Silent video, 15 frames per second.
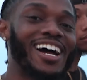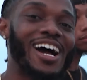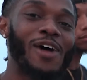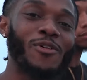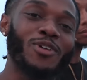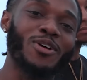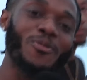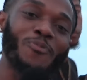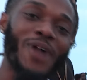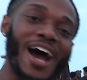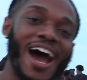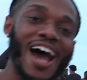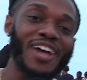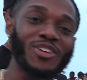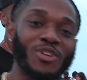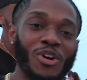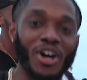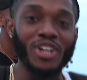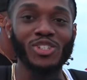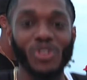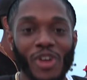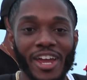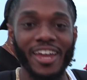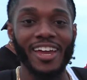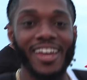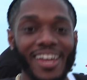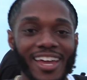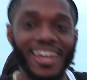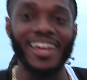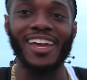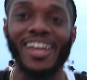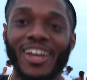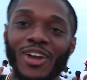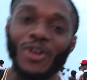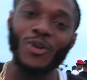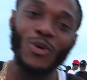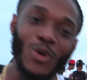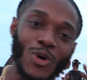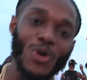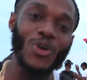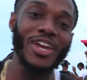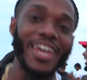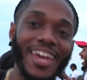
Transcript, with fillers: I wanna buy you a drink. Ooh,